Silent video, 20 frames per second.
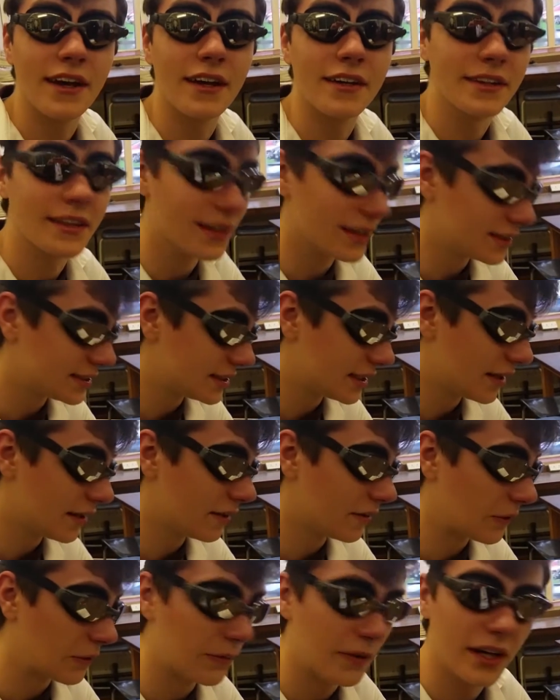at the
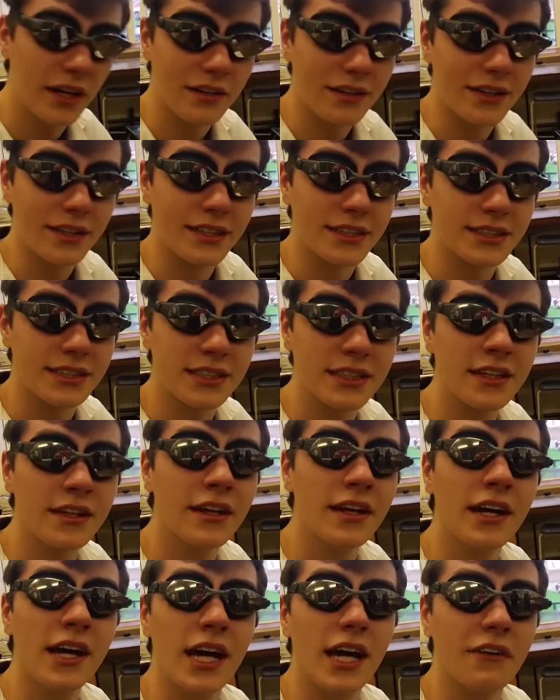internal workings
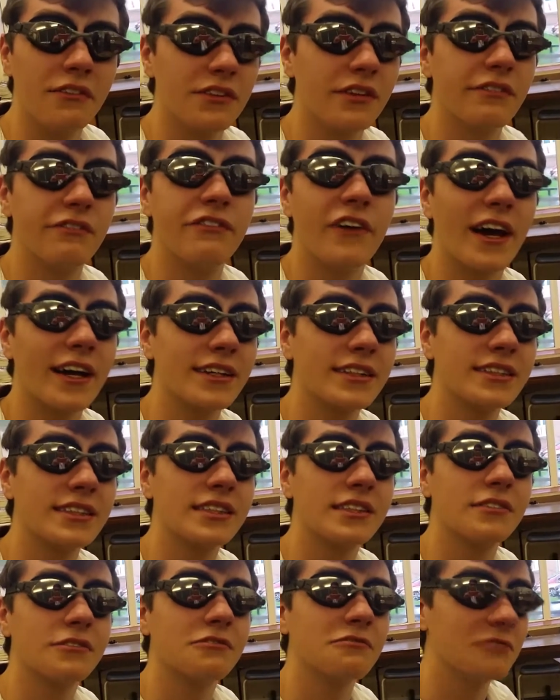of the
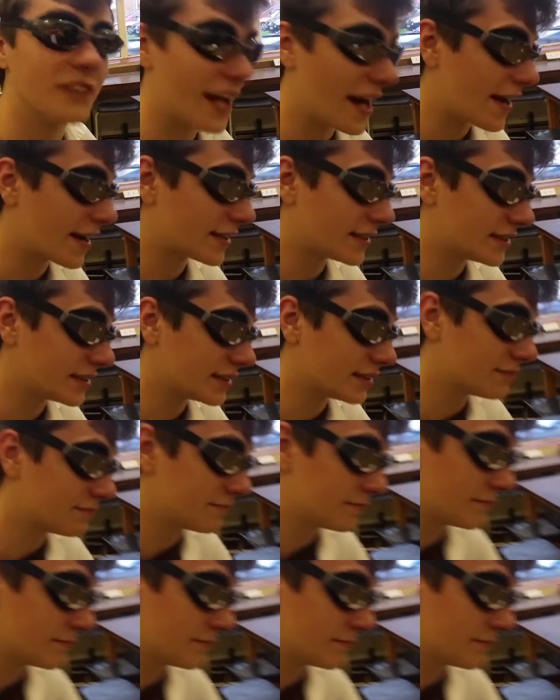fast reactor.